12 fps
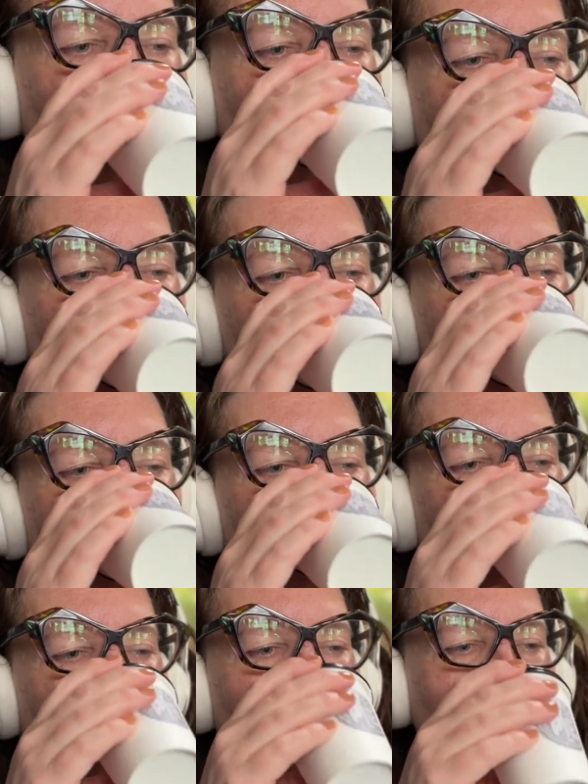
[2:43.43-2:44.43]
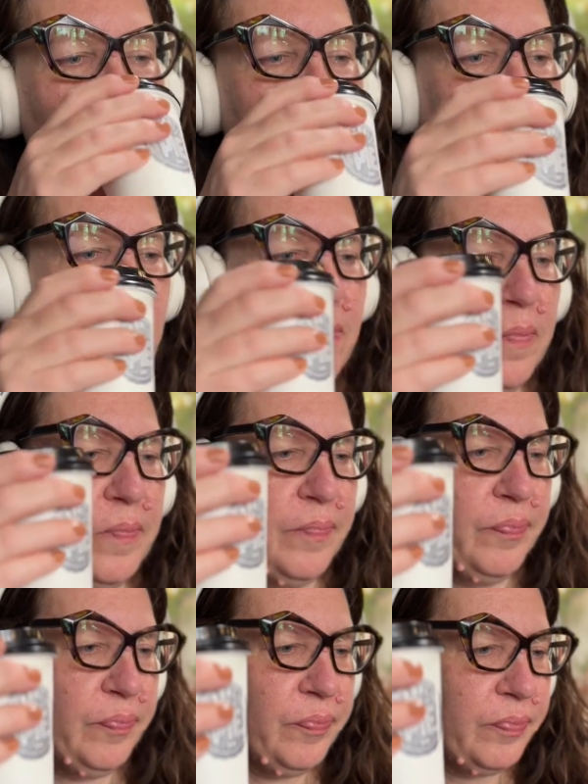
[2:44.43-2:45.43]

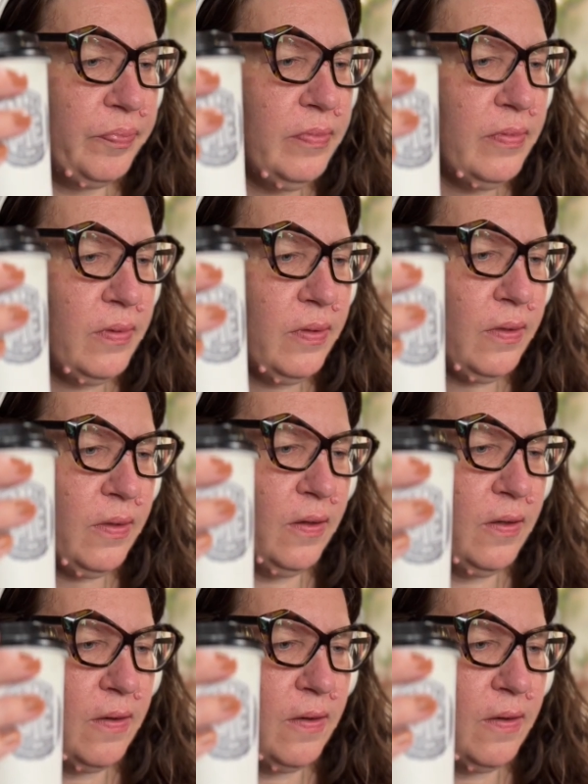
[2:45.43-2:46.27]
Nothing is said.